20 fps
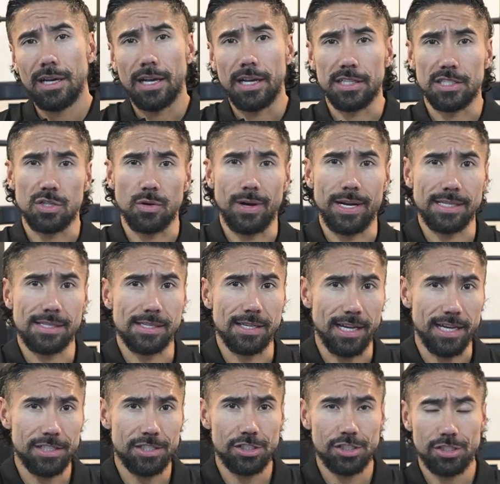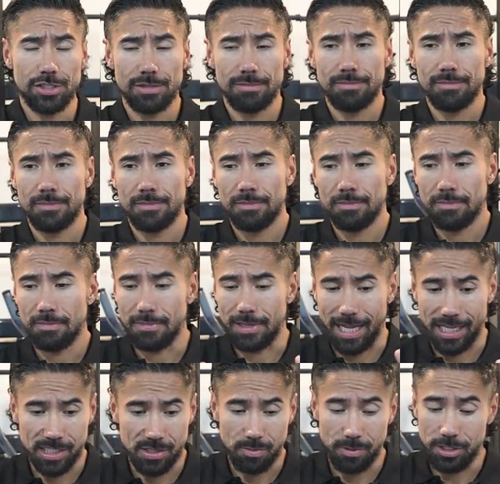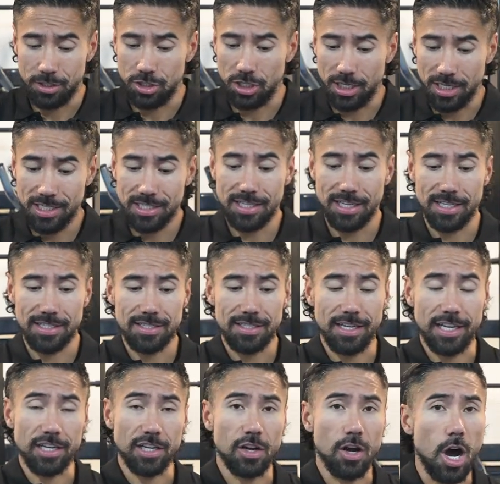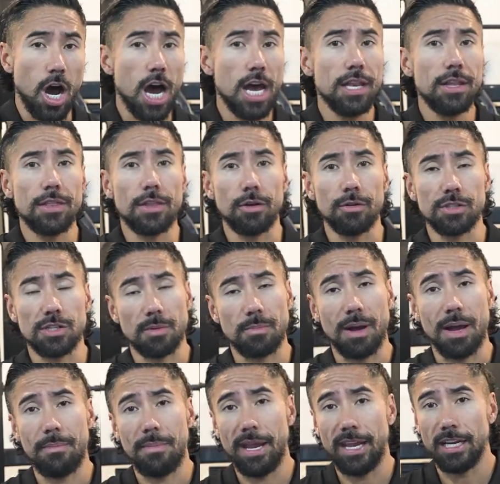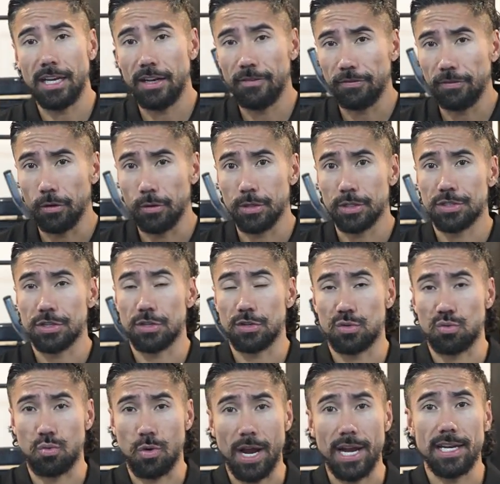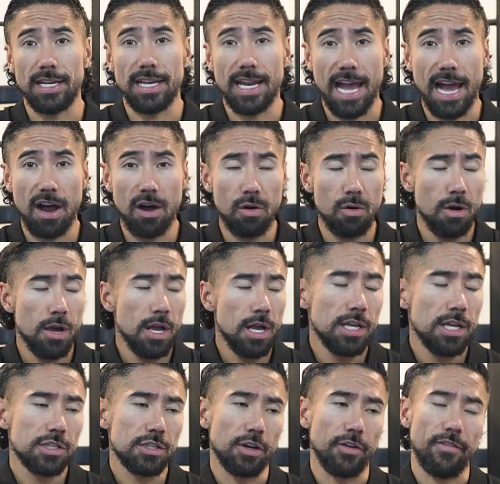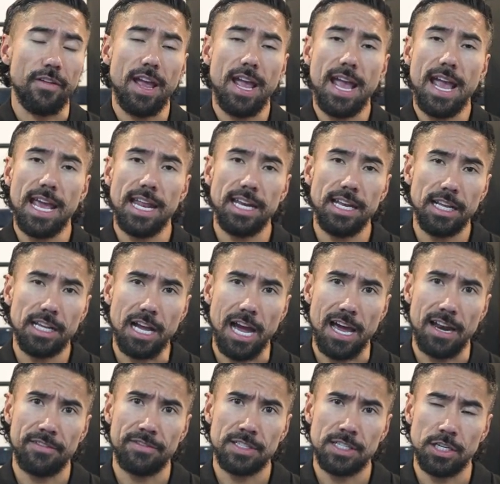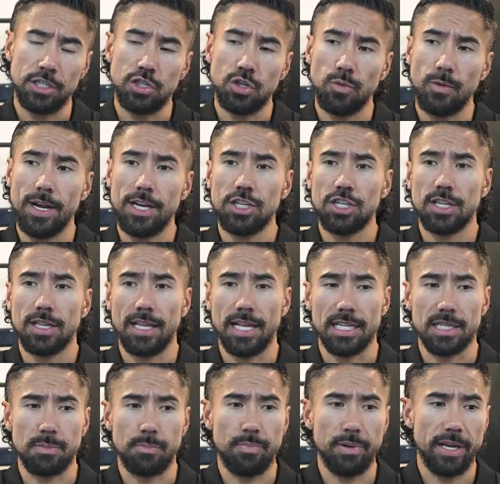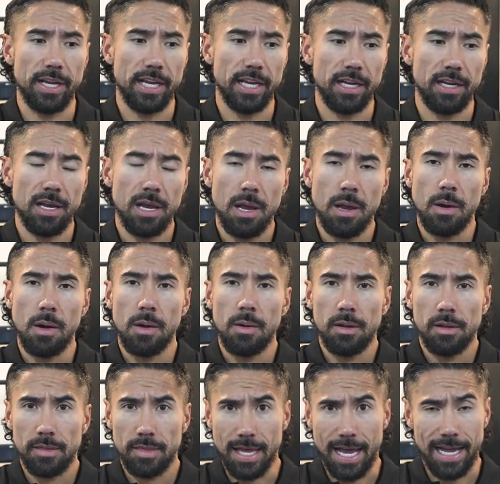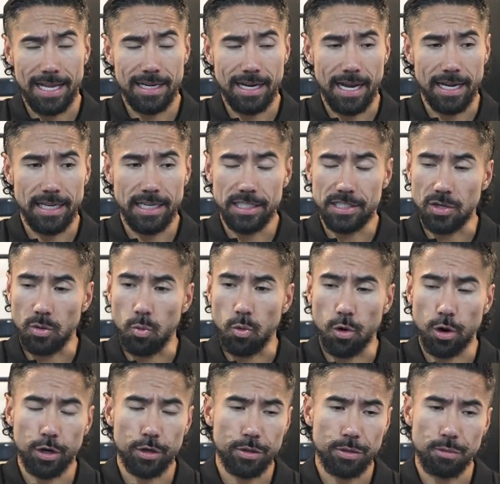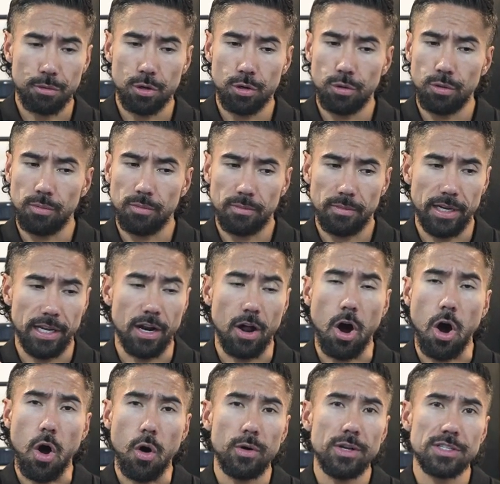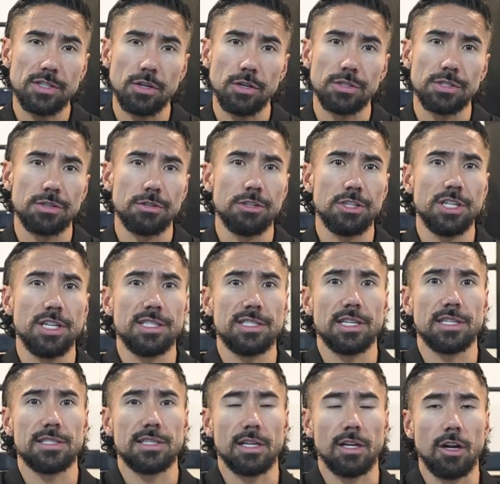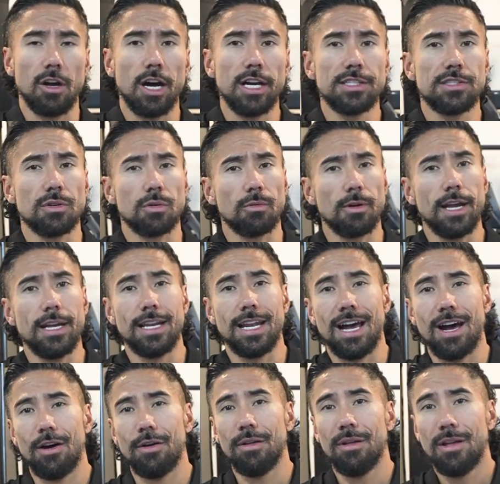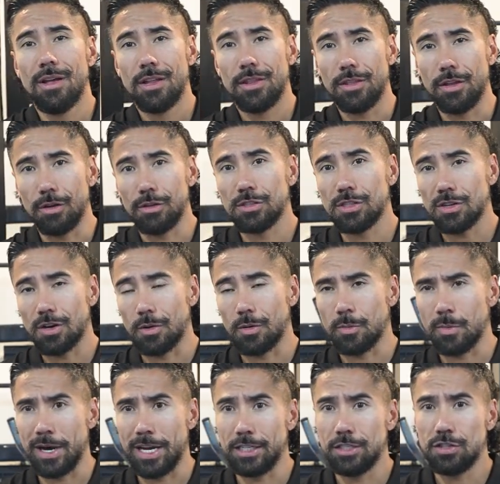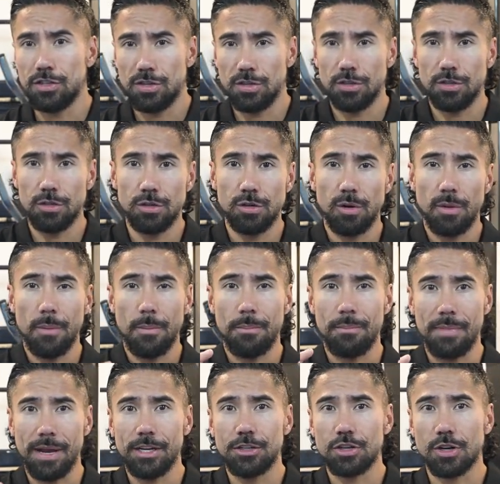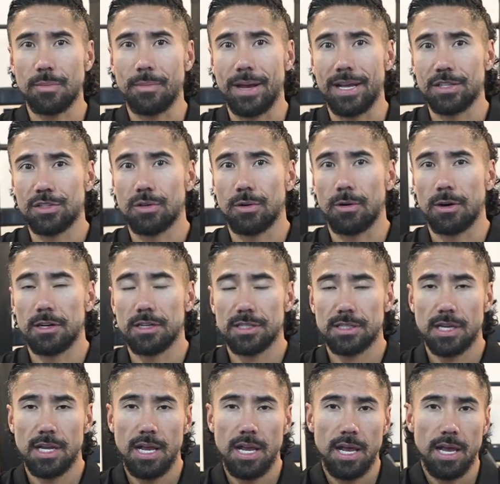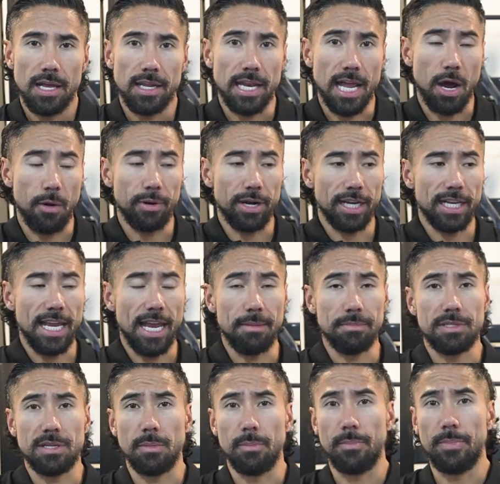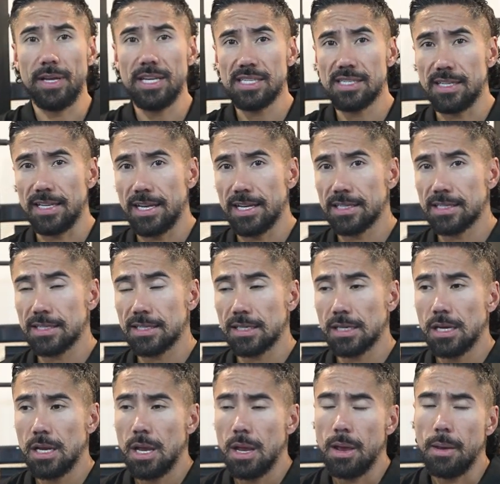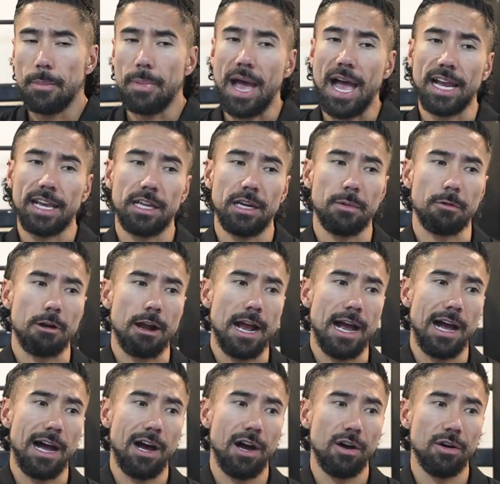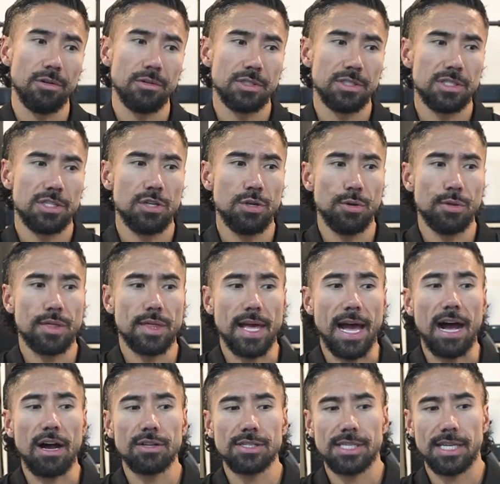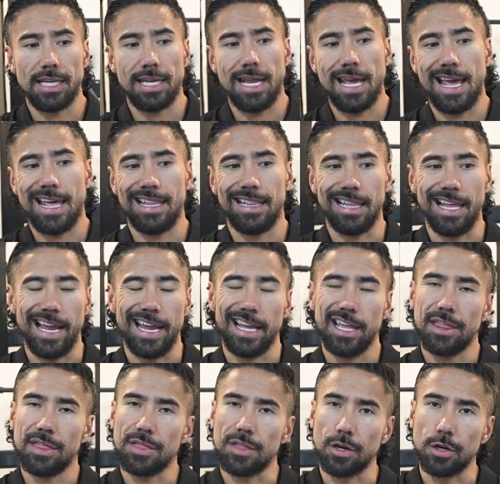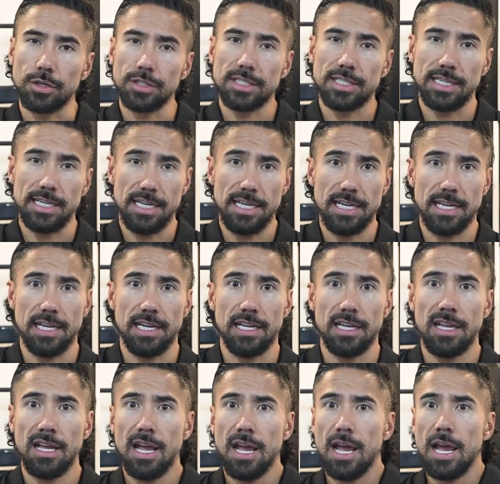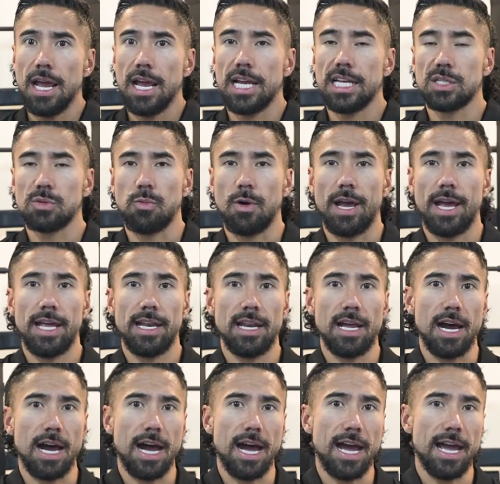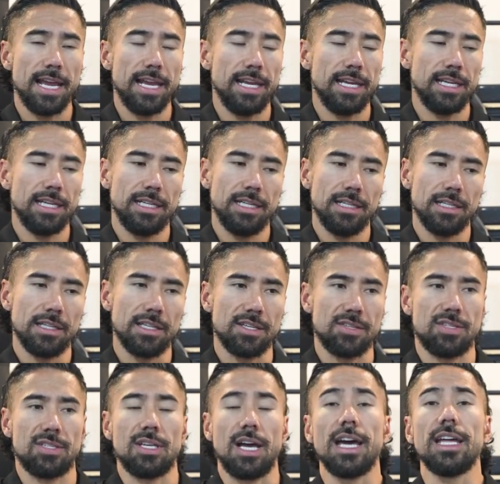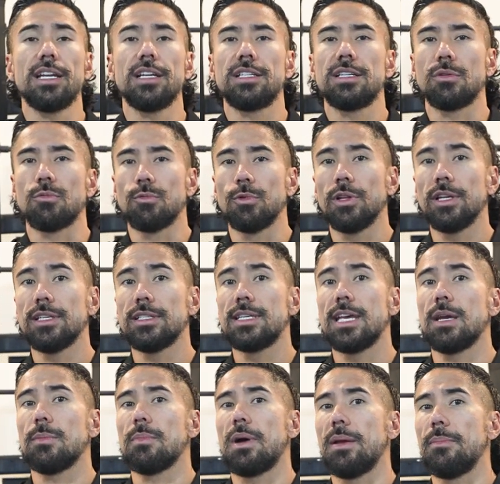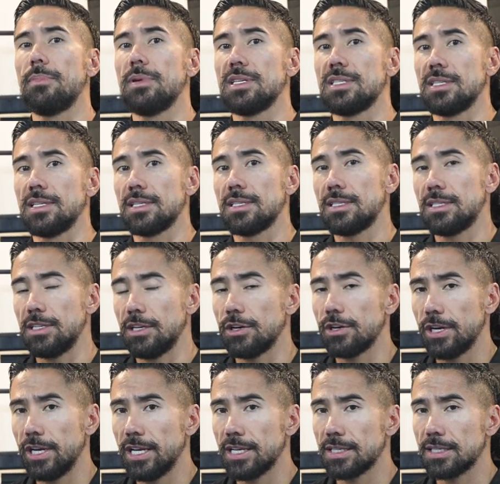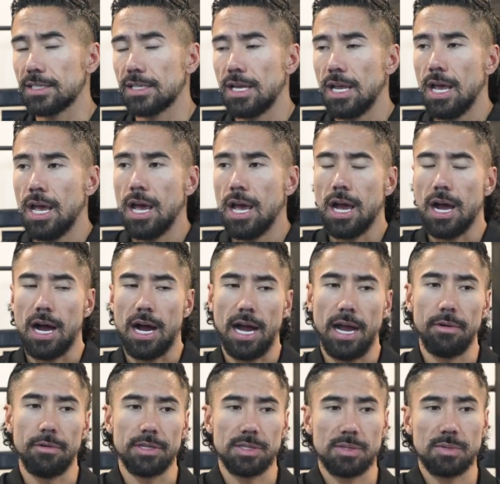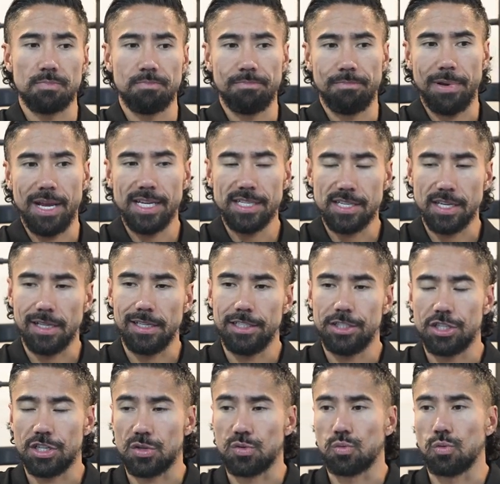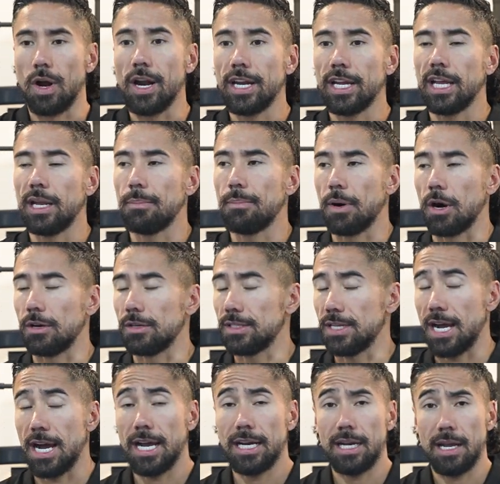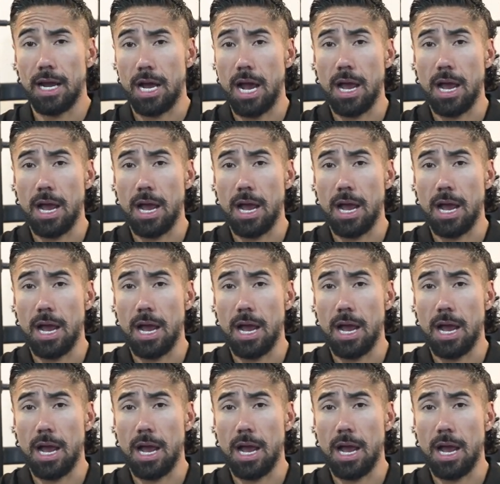And so, as such, that's when Jesus and God, those are my main influencers right now. So if any kind of situation that's big that I need to work through, it always goes through Jesus and God. So right now, those are my two major mentors. Now, when it came to business, back in around 2013 is when I decided to really take my business serious. I was basically just running it part time.